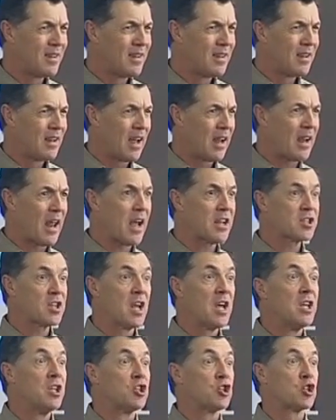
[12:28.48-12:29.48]
And that's
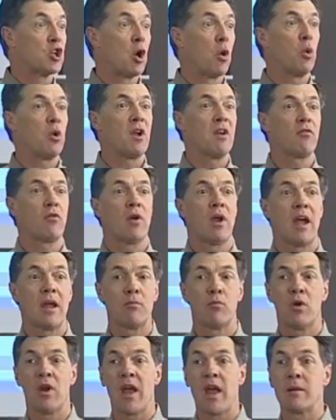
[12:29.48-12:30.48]
so whenever
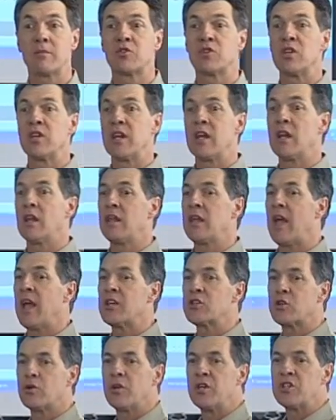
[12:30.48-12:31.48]
Abraham sent
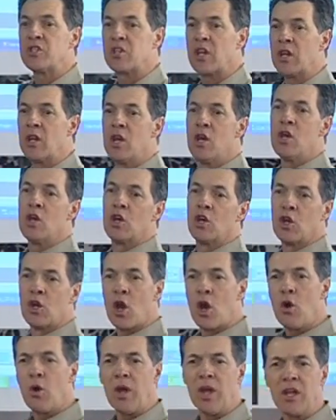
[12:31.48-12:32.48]
Eliezer, he said,
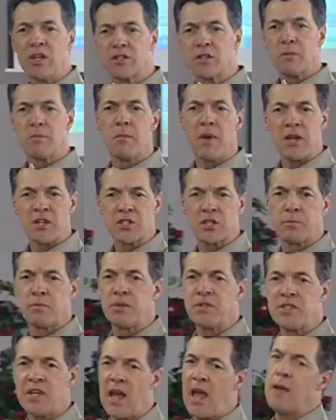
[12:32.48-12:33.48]
Go into
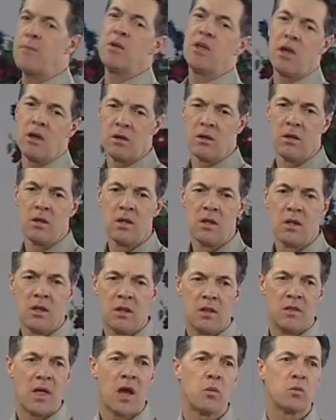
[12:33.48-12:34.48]
Mesopotamia.
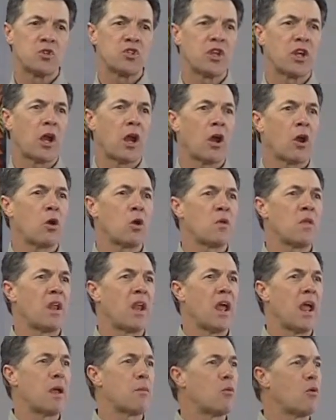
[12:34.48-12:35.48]
That was the area that
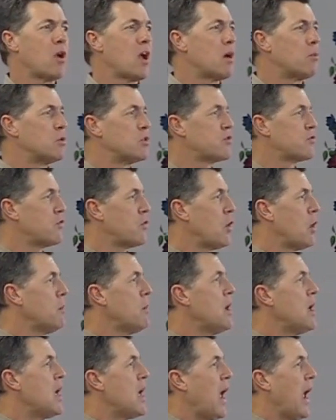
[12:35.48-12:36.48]
Abraham was from,
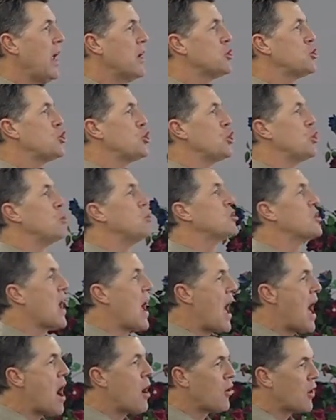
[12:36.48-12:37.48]
and choose
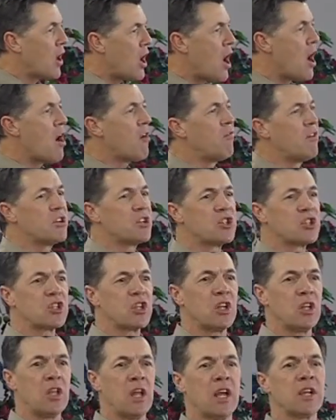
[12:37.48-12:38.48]
out of a
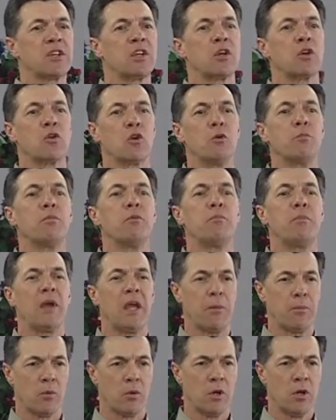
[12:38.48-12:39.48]
selected group of
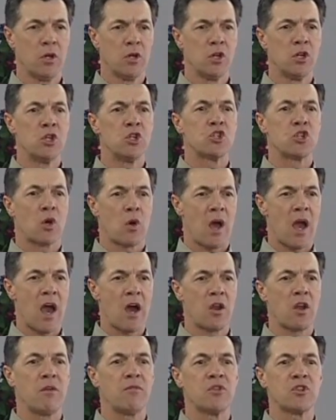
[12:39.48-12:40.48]
people. So
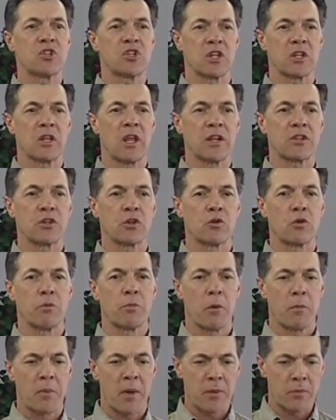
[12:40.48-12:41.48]
out of the selected group
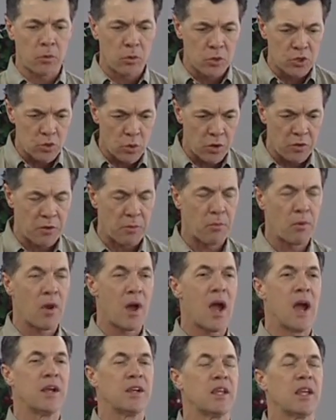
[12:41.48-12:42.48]
of people was where the
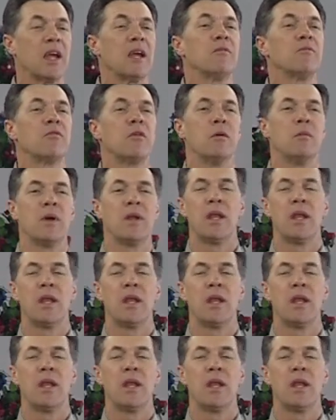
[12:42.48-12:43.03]
bride came from.